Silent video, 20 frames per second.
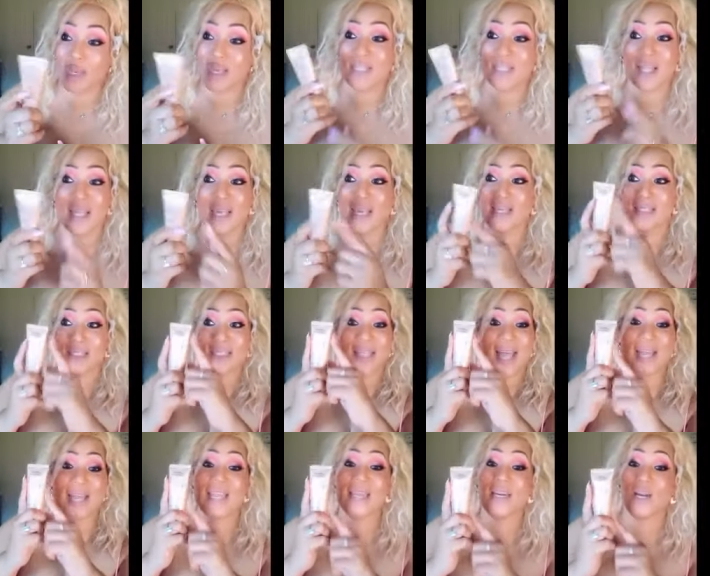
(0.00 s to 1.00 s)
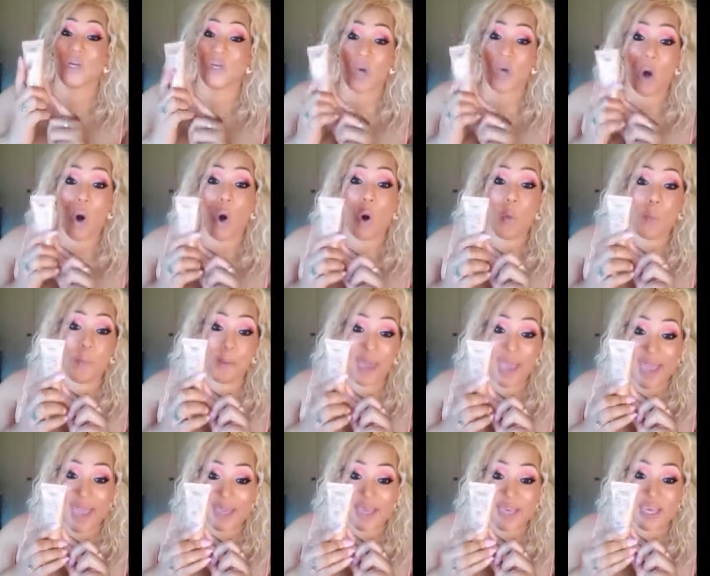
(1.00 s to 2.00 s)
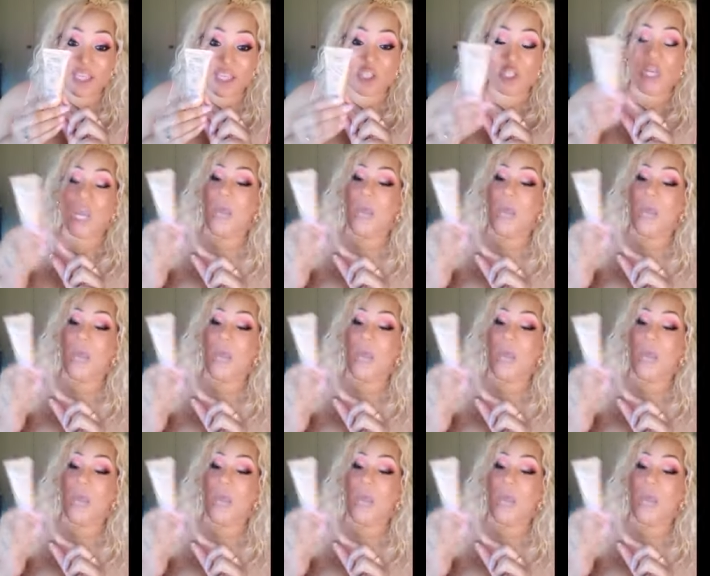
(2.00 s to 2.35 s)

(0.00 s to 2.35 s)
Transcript: It, it's like in a gold package,